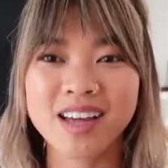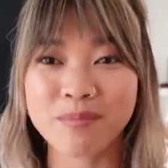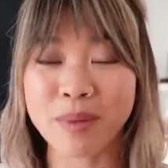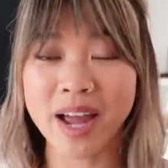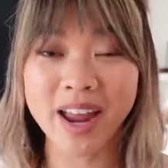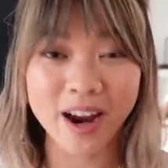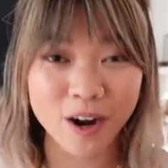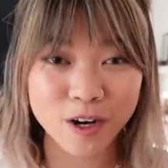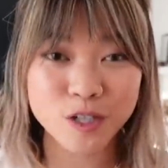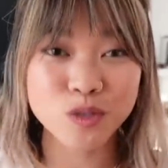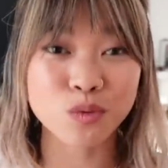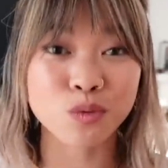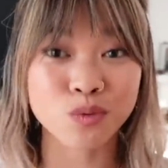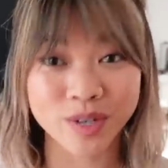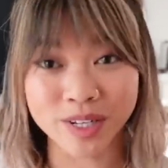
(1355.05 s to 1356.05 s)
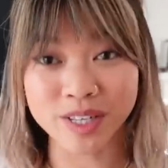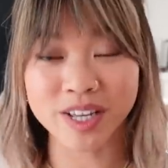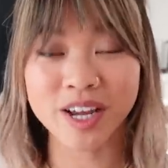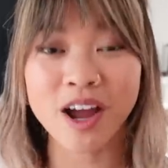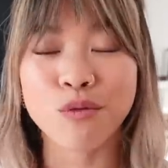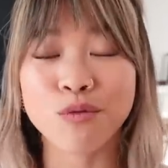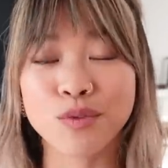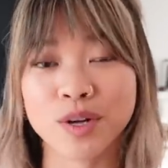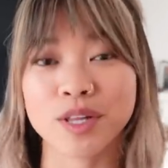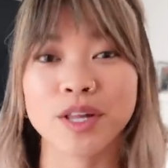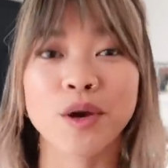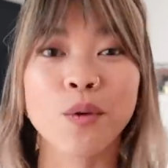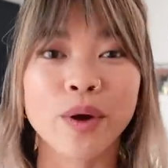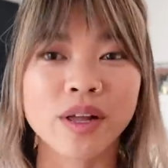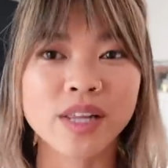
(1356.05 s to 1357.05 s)
my hair gets really, really
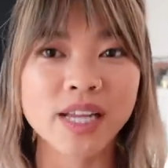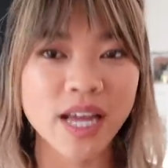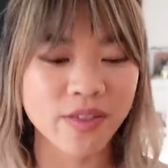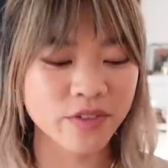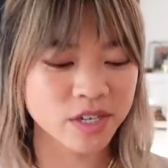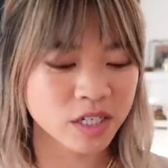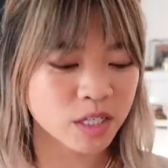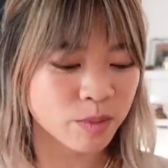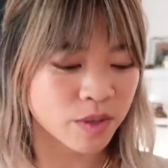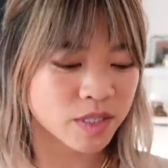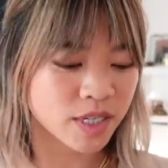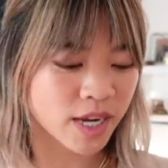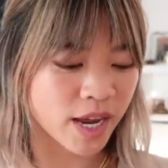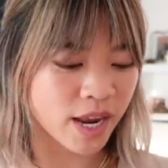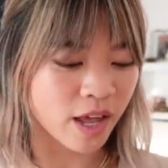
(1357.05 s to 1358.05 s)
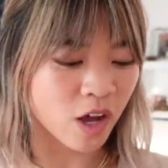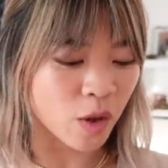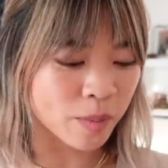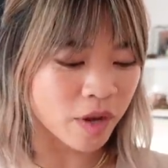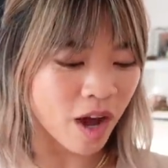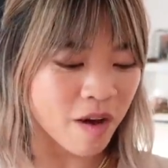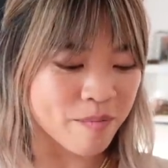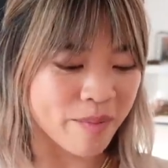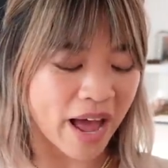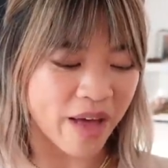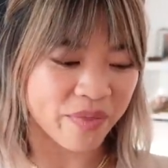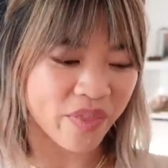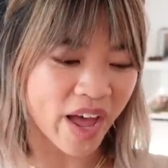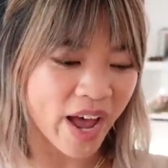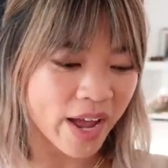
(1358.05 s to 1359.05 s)
oily and this is supposed to kind of help
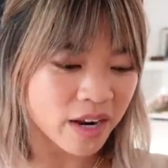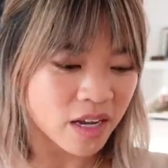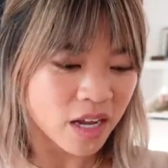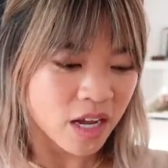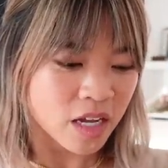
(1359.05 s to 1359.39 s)
combat that.